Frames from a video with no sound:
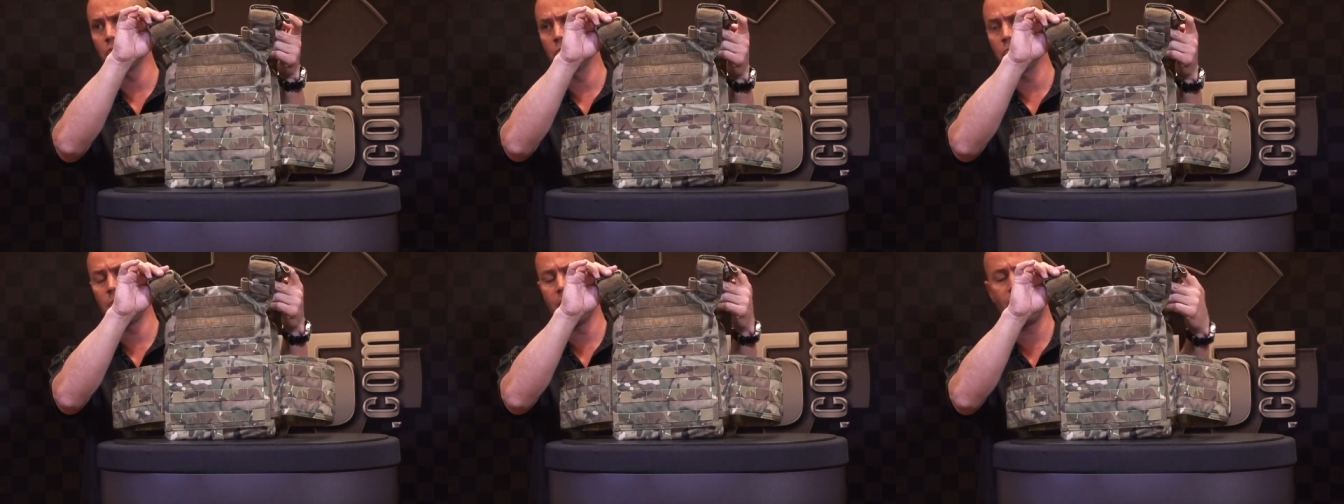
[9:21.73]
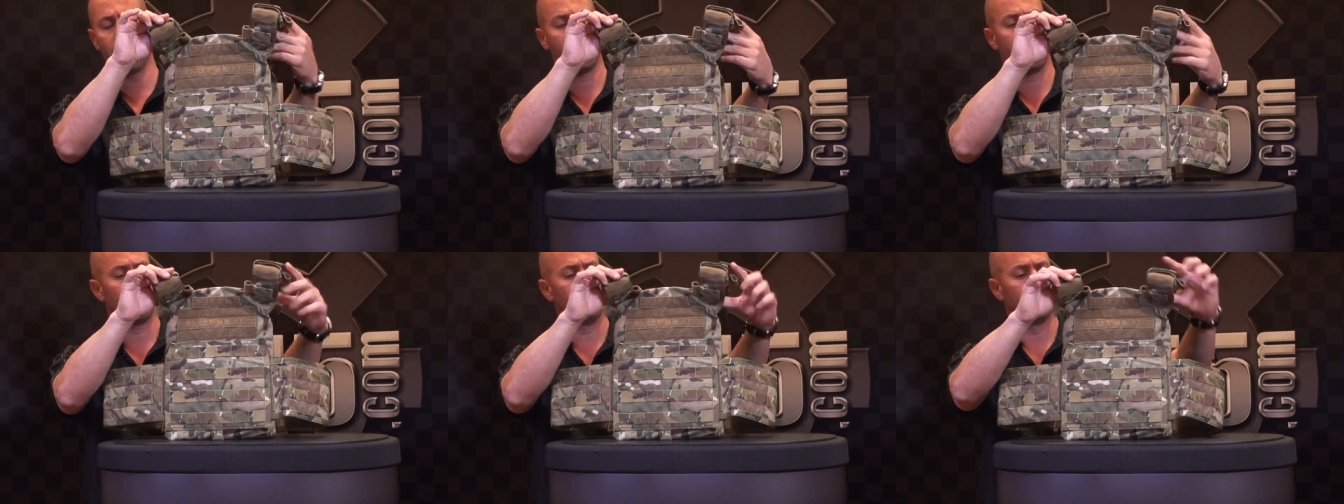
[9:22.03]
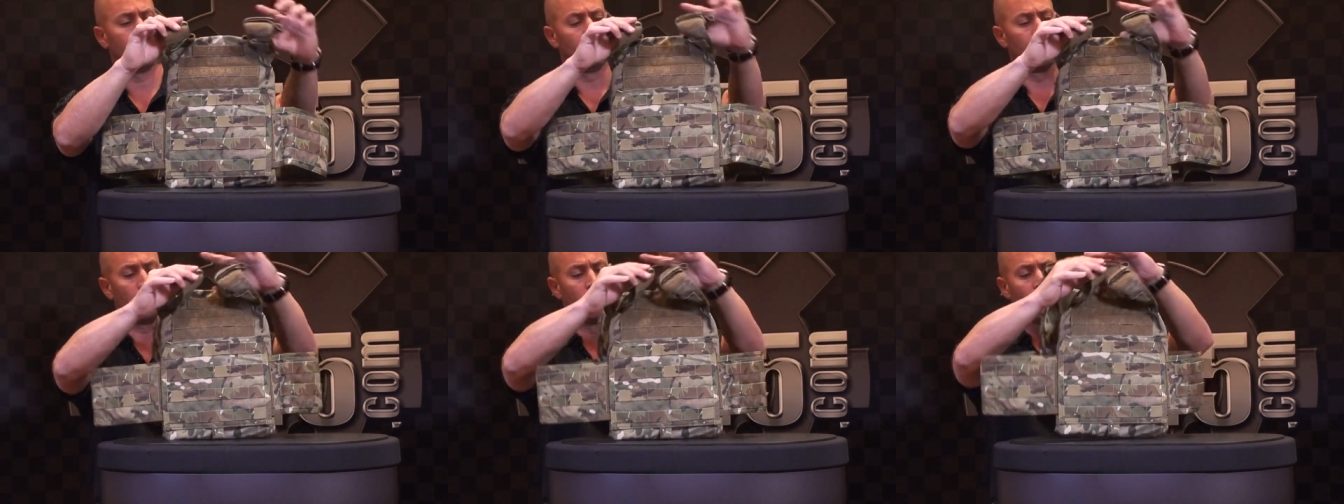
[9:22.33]
with padding
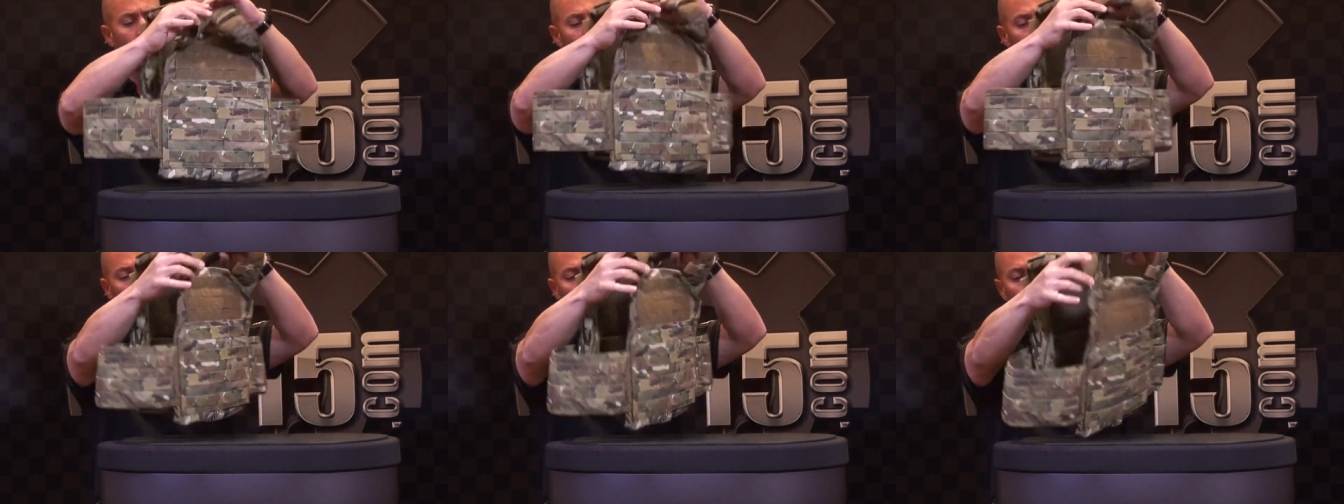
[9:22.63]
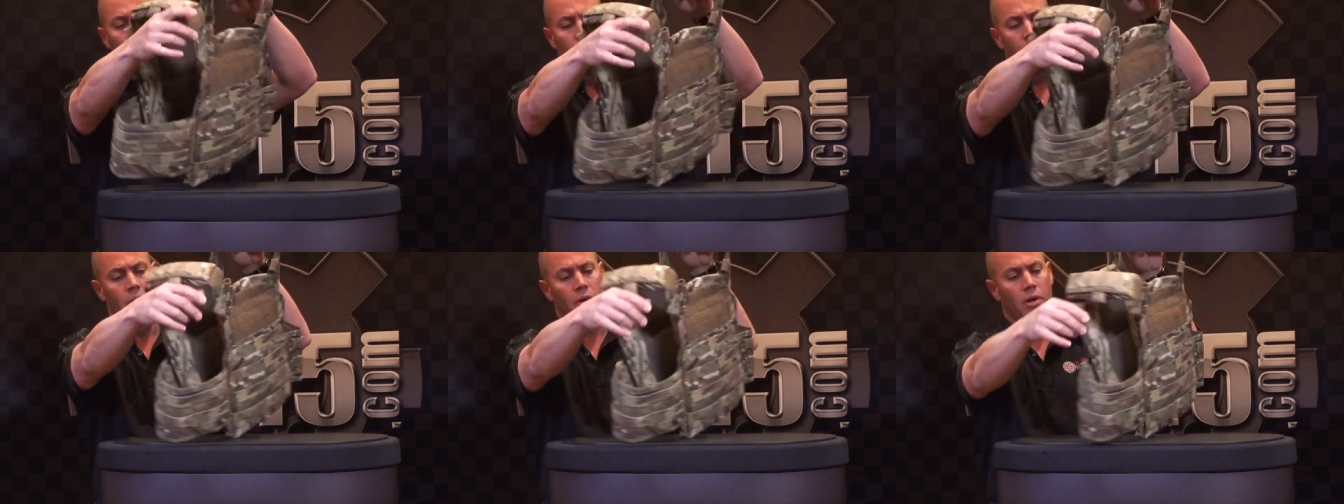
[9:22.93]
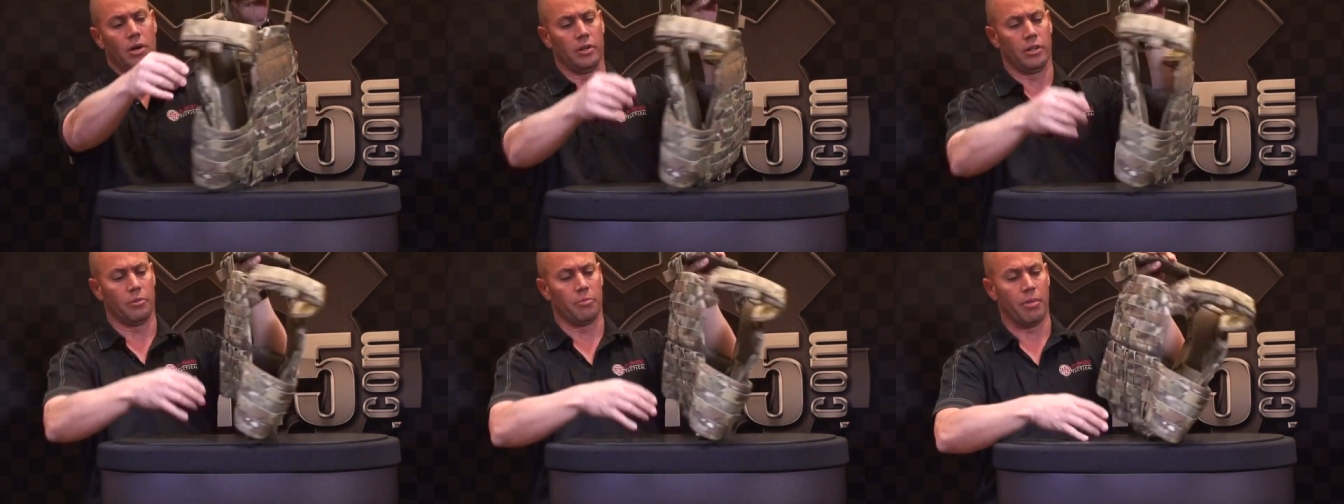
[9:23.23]

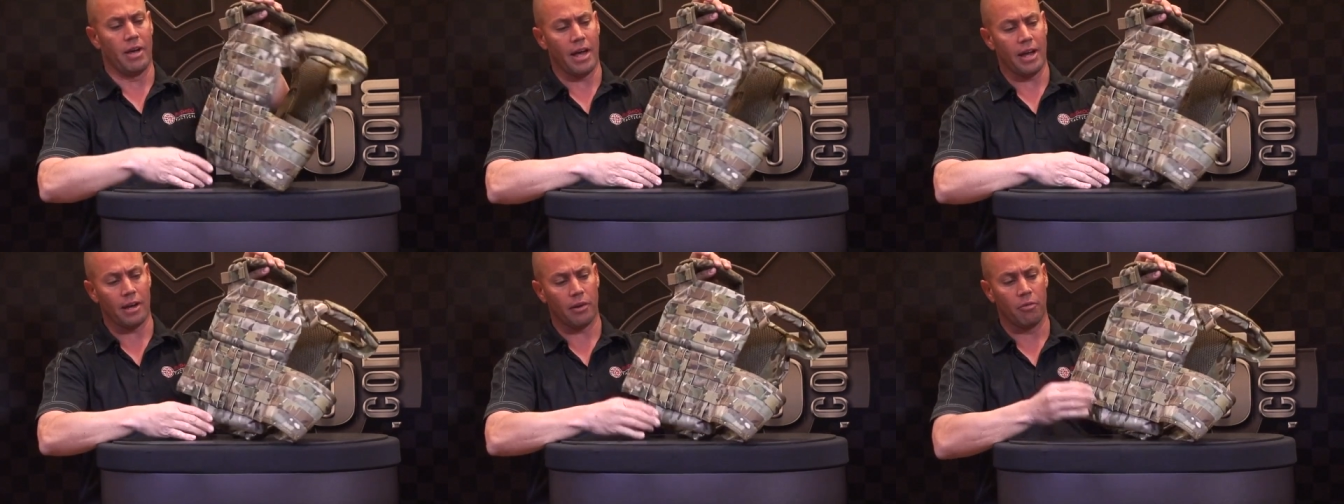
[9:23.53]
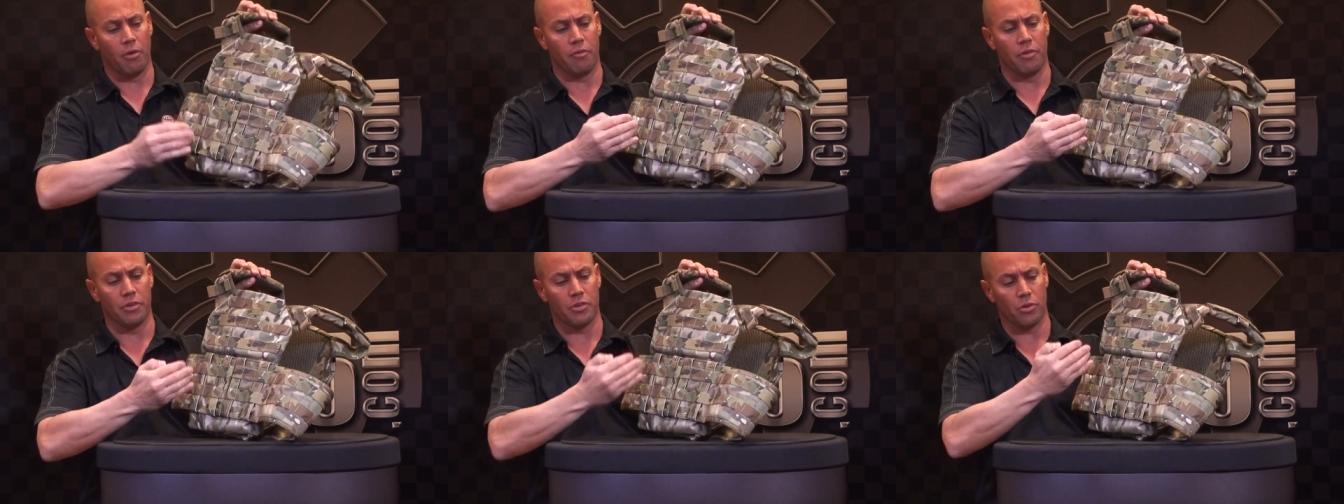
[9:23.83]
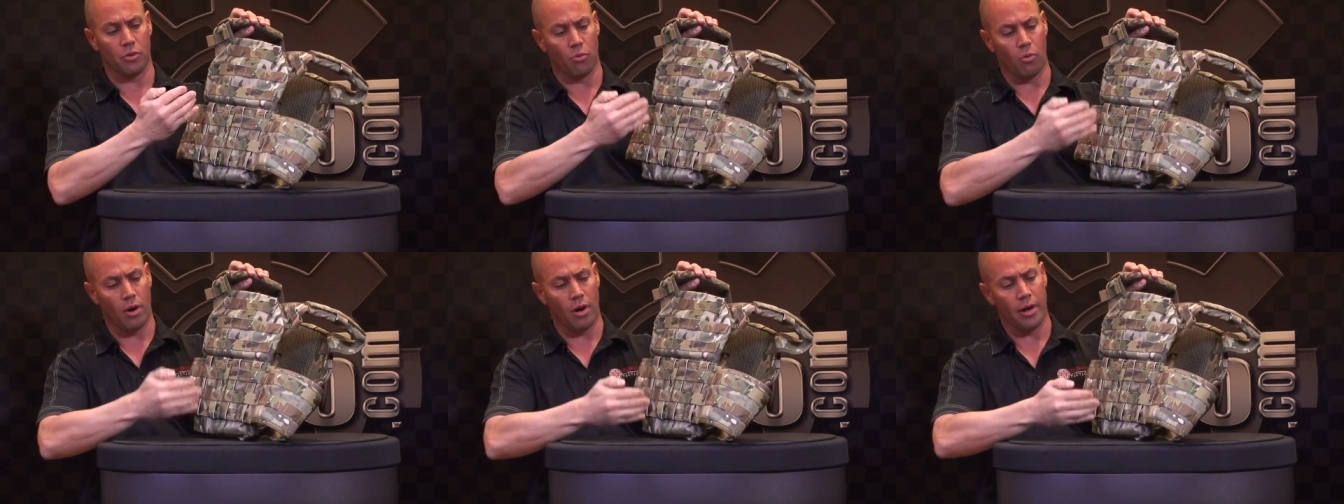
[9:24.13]
on the back, we're going to
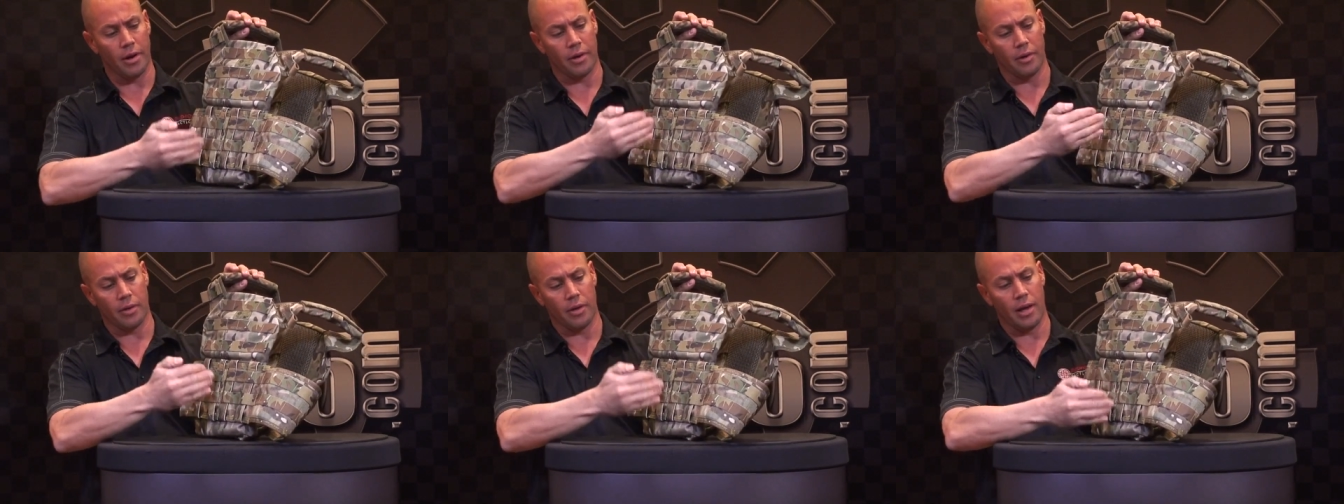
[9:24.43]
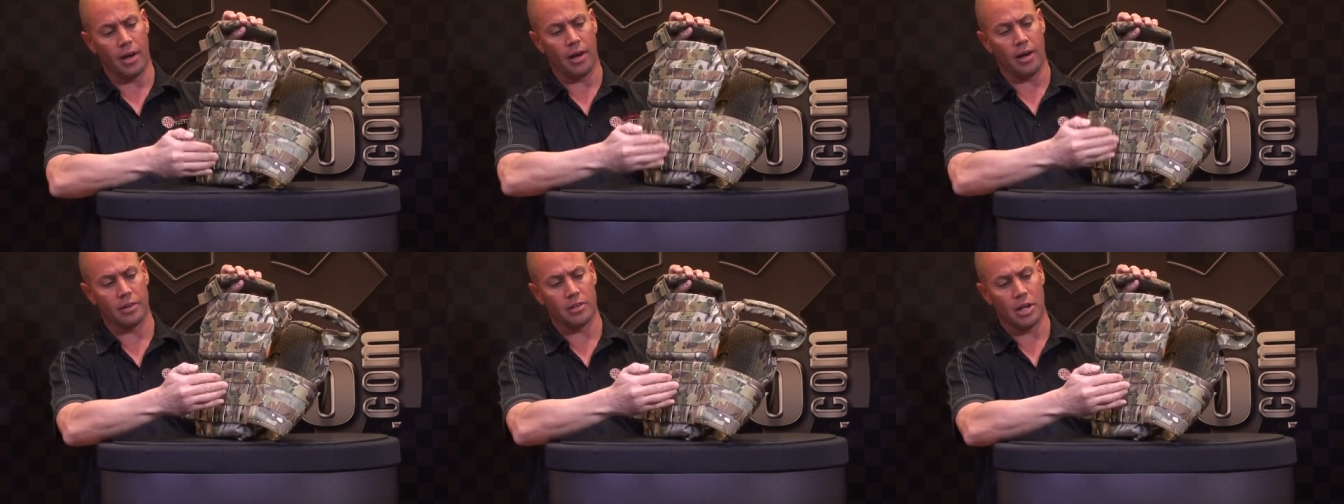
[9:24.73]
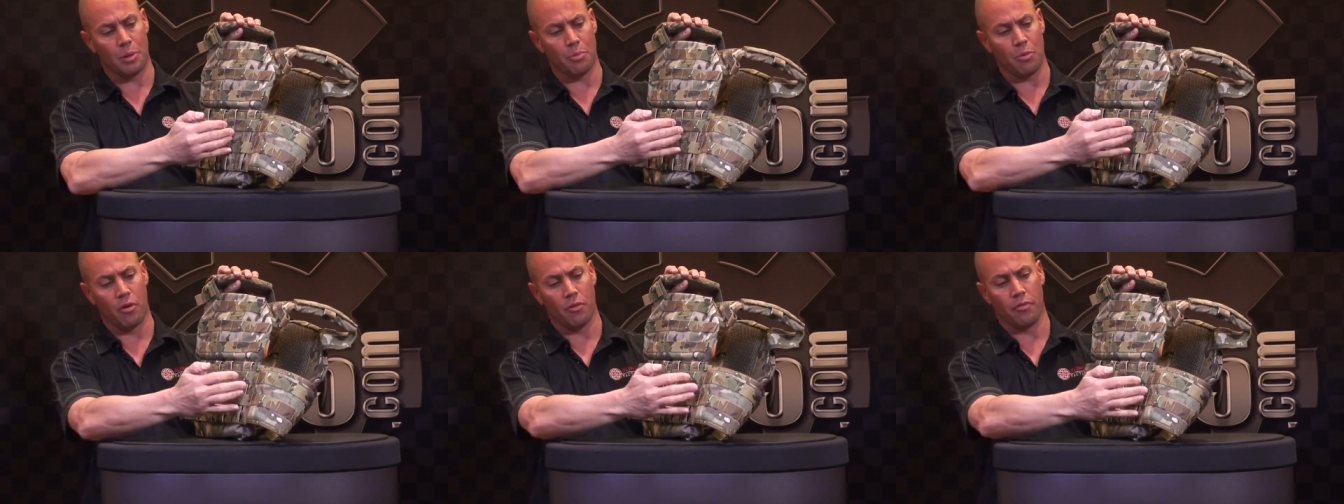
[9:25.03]
wind our uh,
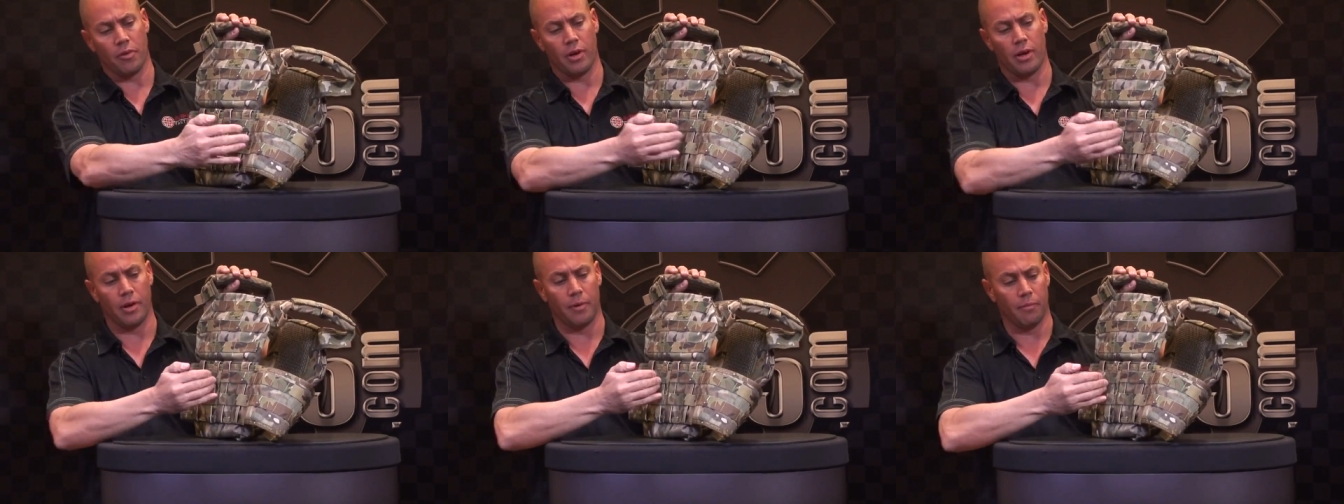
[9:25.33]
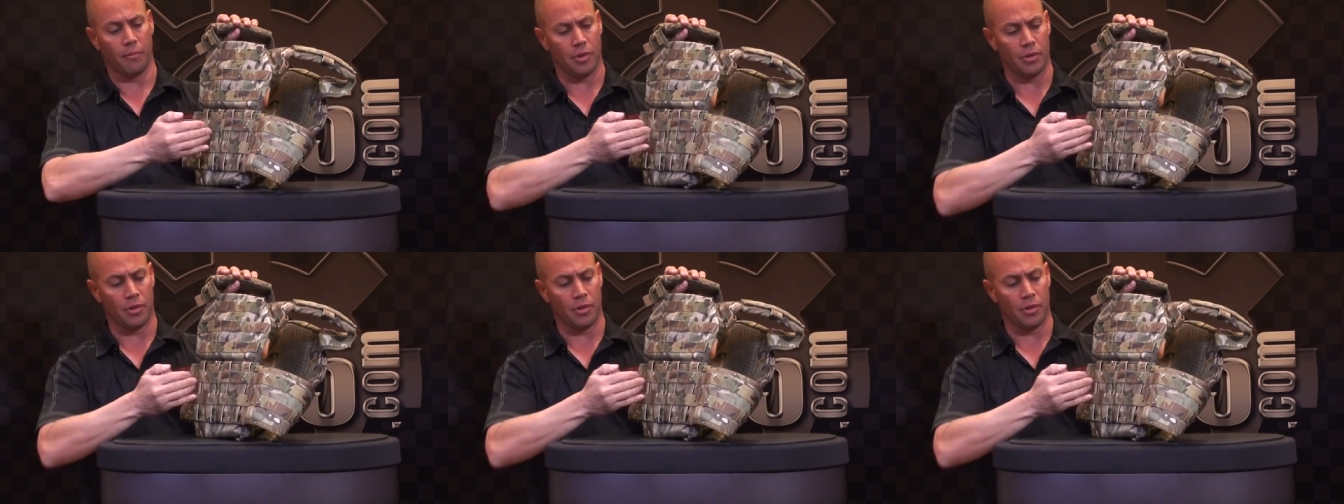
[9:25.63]
type of uh,